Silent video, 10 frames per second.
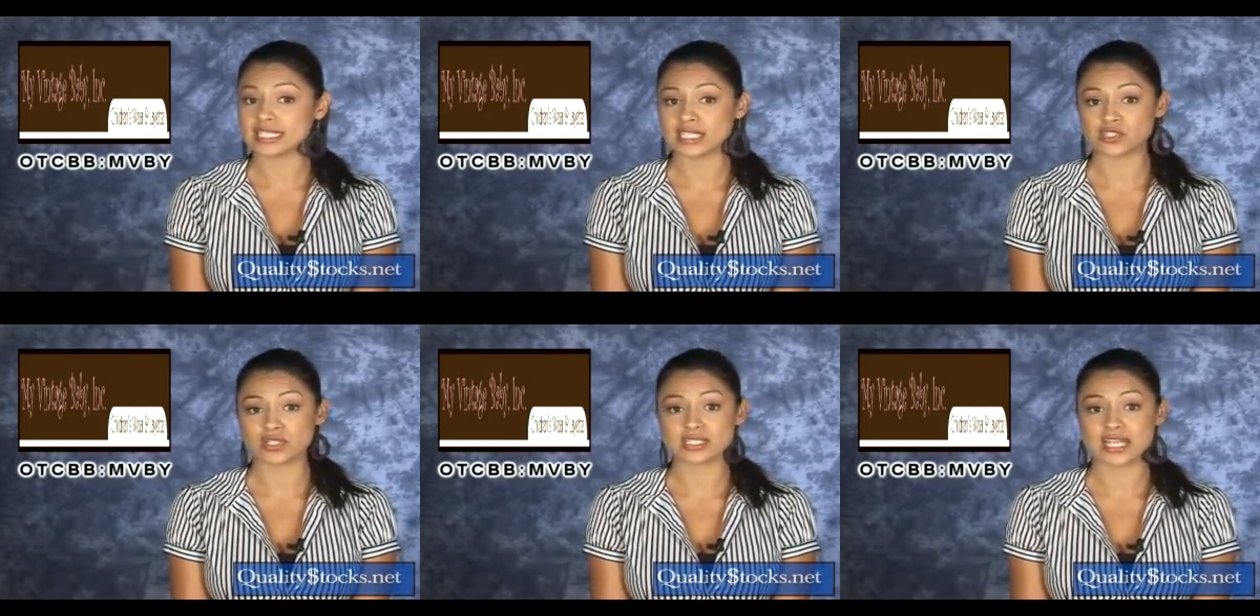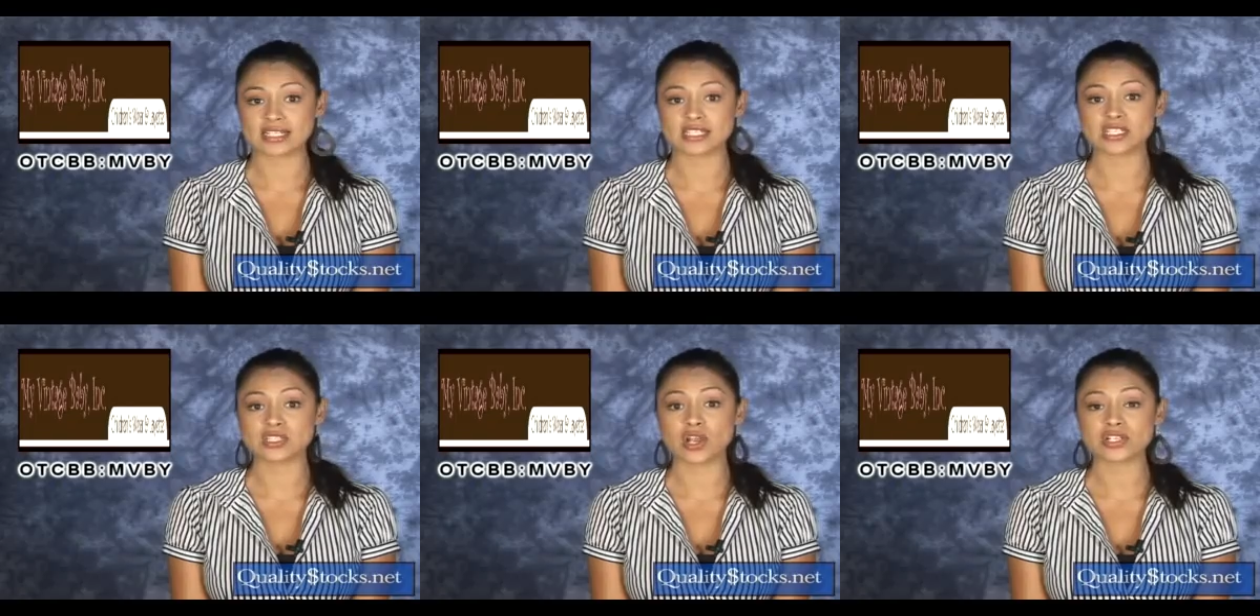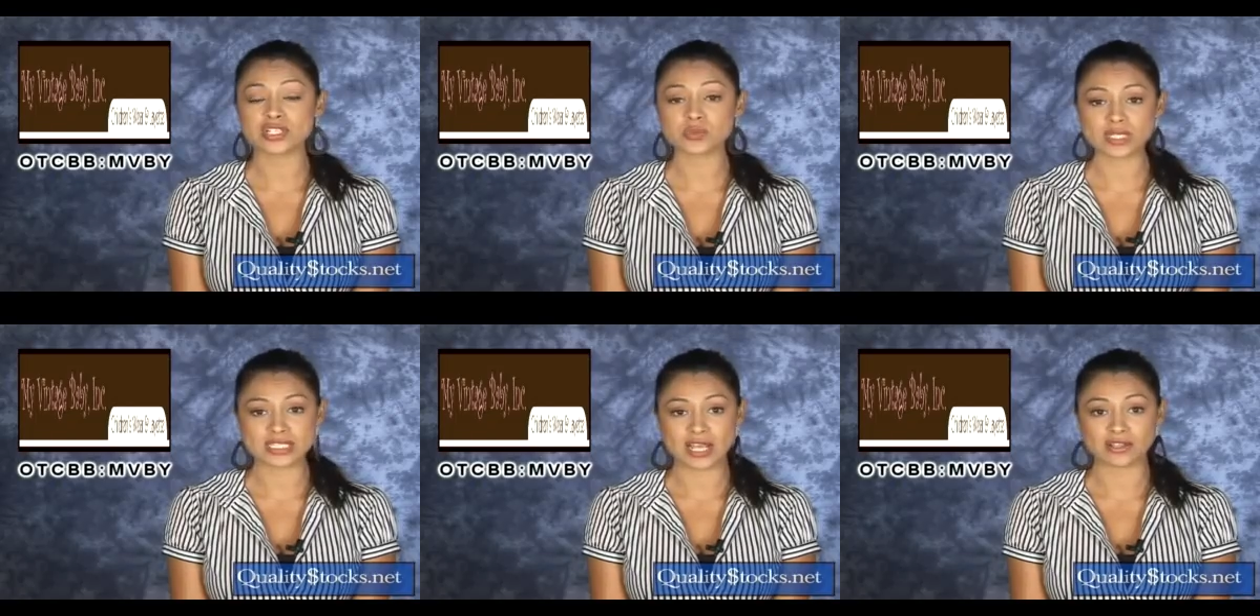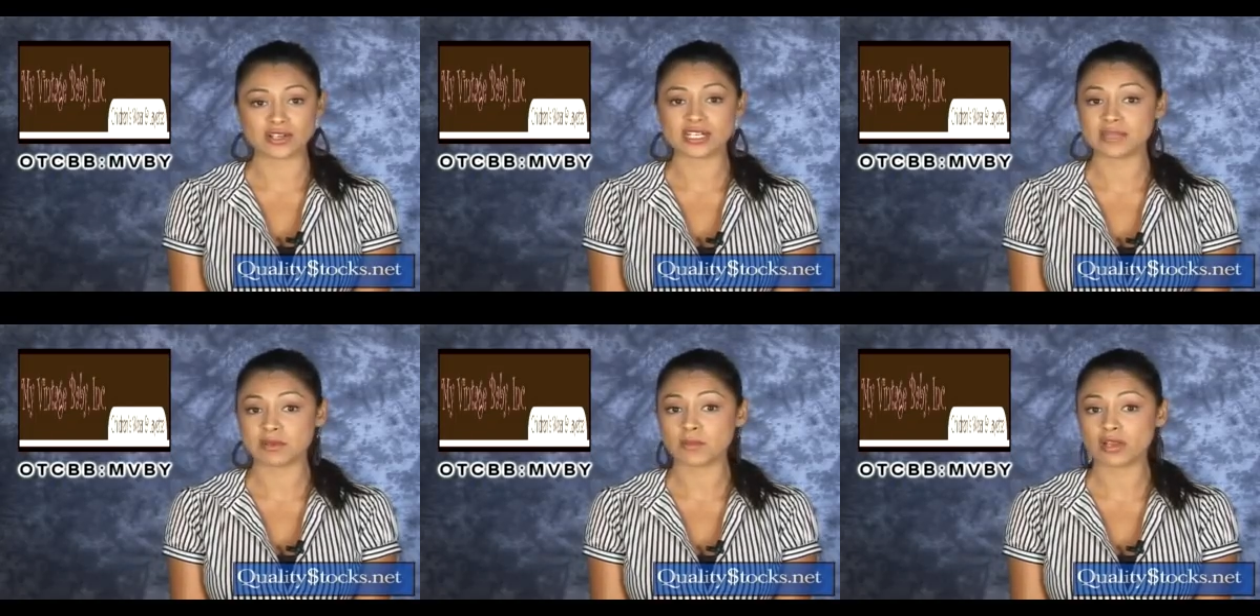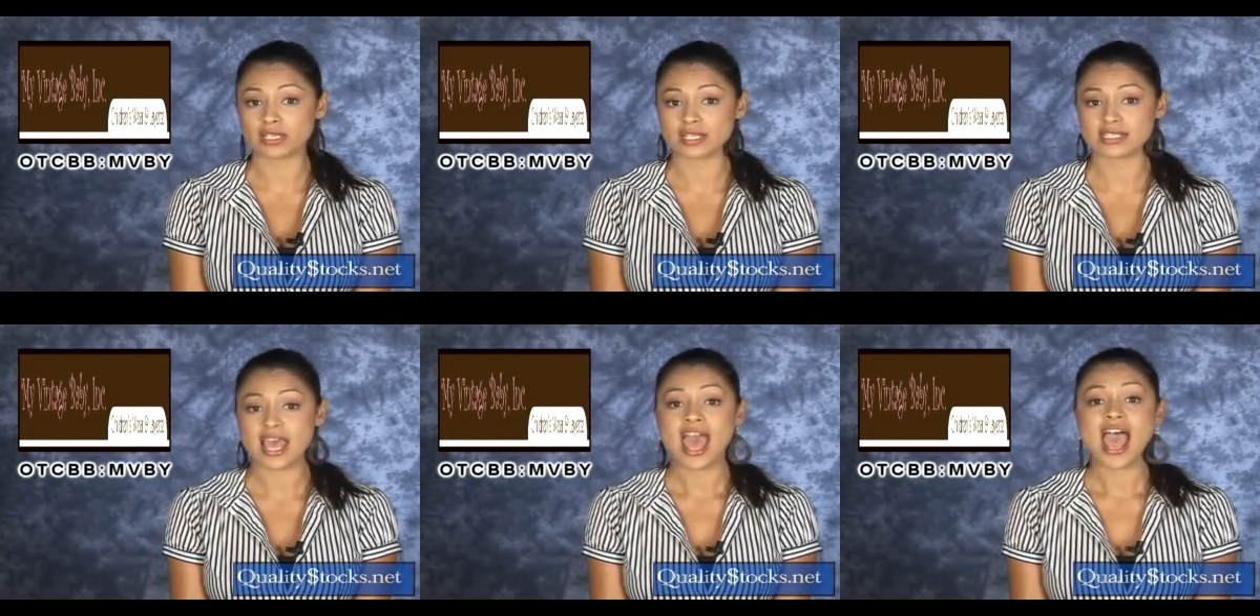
interest as its largest retailer, Neiman Marcus,